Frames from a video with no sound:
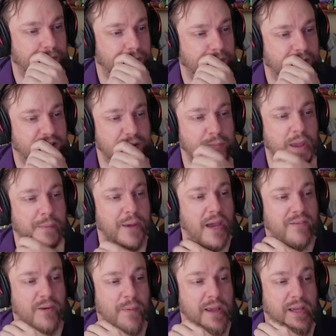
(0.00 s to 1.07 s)
So maybe I have
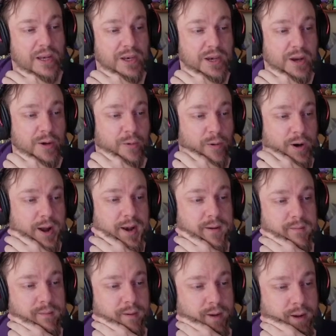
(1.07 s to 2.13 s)
to make a new one.
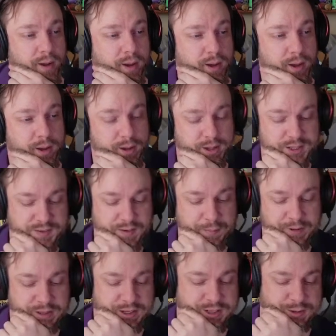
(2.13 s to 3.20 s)
Because if I
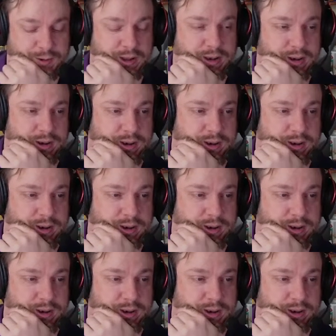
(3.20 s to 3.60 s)
make this what?